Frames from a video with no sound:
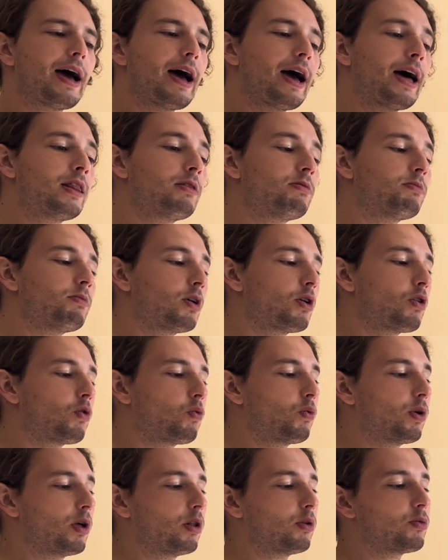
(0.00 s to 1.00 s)
and
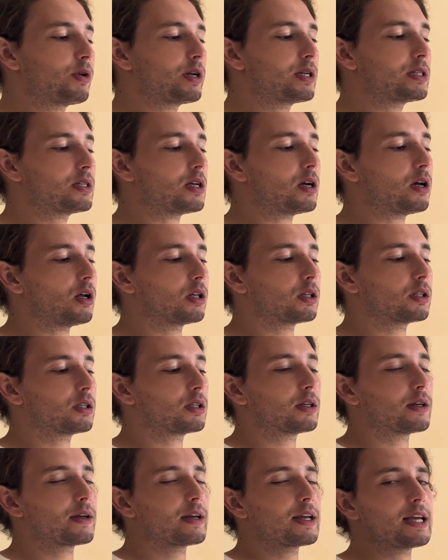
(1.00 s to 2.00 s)
will result
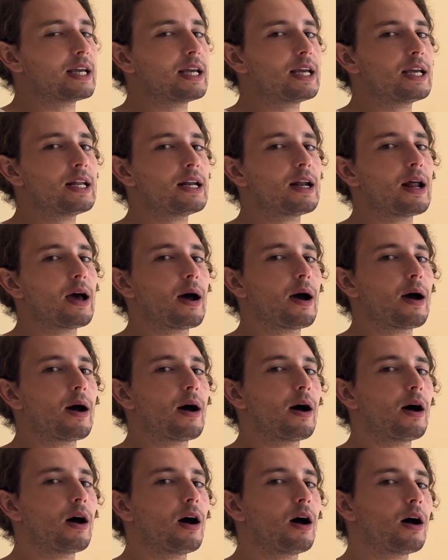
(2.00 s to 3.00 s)
in
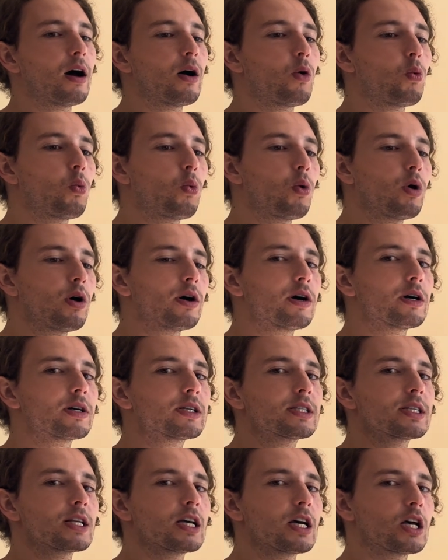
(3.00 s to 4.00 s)
a
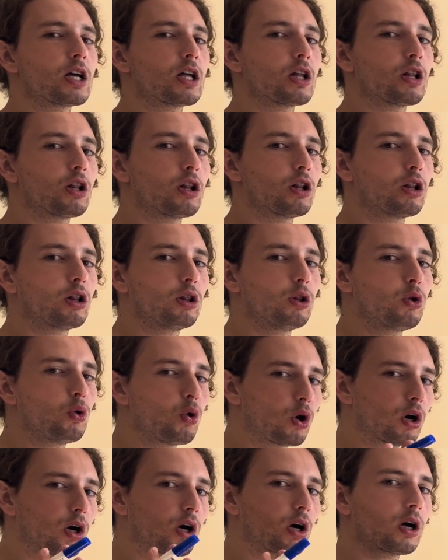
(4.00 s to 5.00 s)
worse
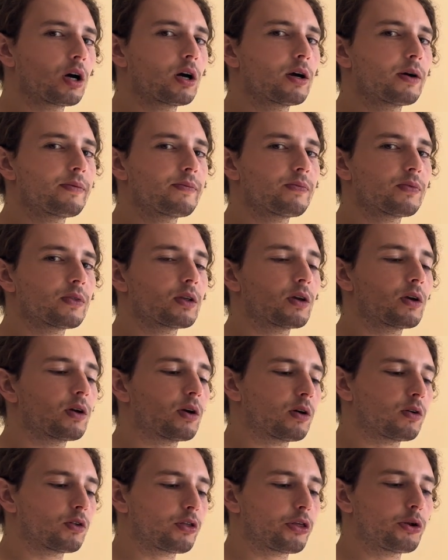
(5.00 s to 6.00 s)
look
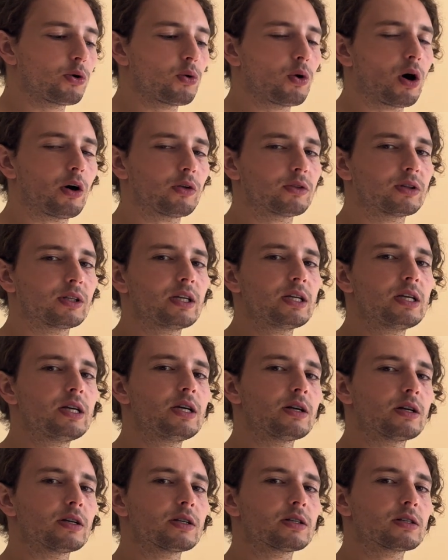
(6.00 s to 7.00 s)
throughout the
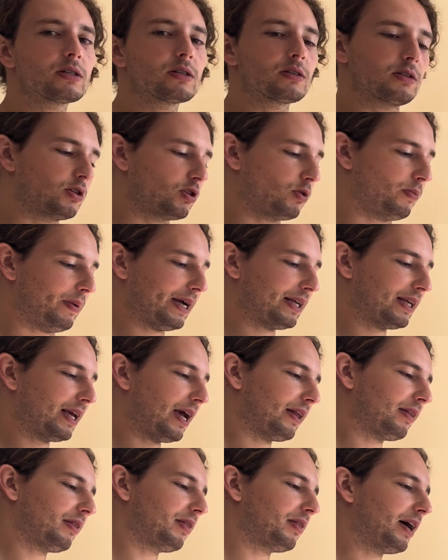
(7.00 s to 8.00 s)
years. You might
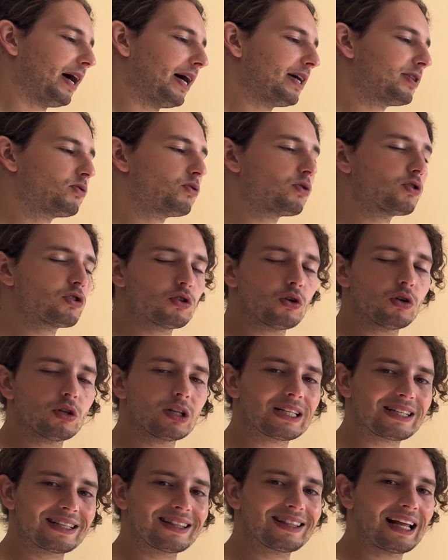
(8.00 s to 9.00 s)
get nice
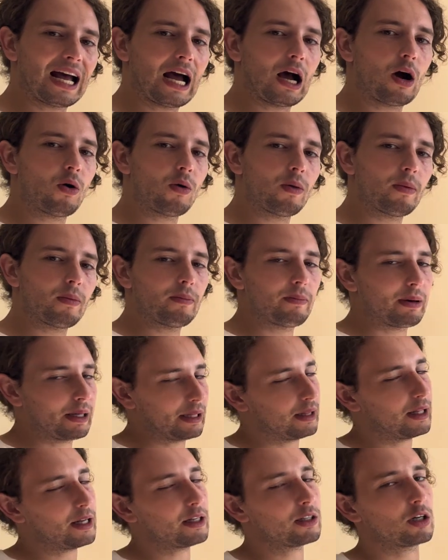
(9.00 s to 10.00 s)
results now,
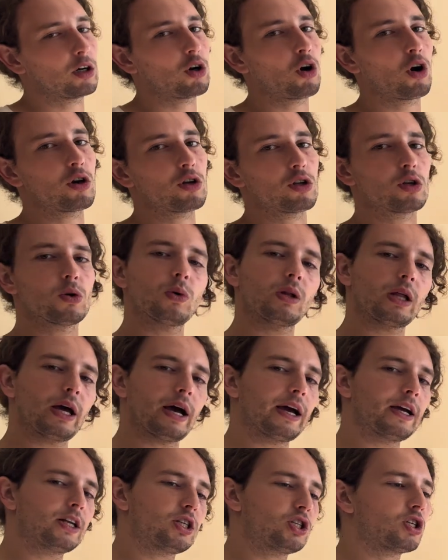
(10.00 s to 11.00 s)
but later on you will
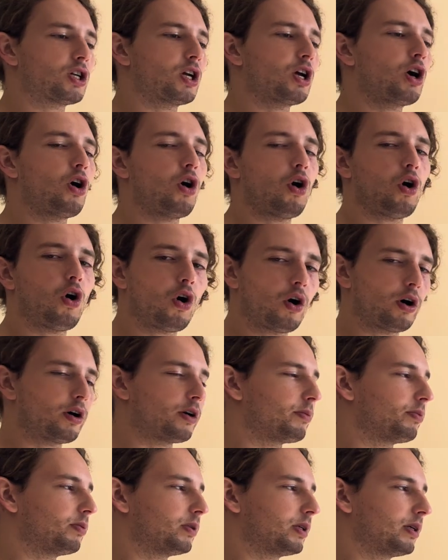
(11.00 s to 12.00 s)
age
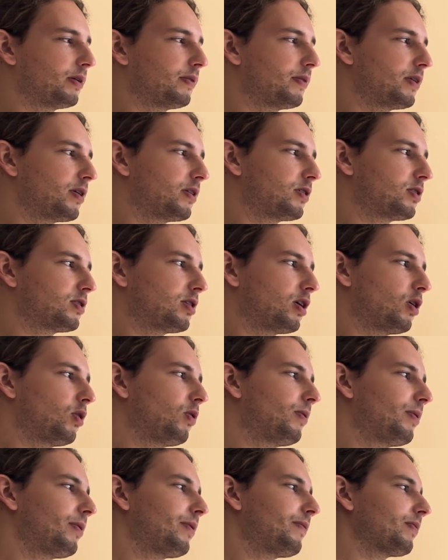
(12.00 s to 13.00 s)
horribly.
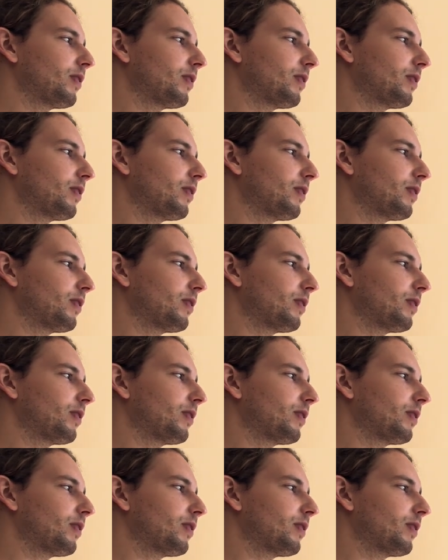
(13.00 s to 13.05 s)
So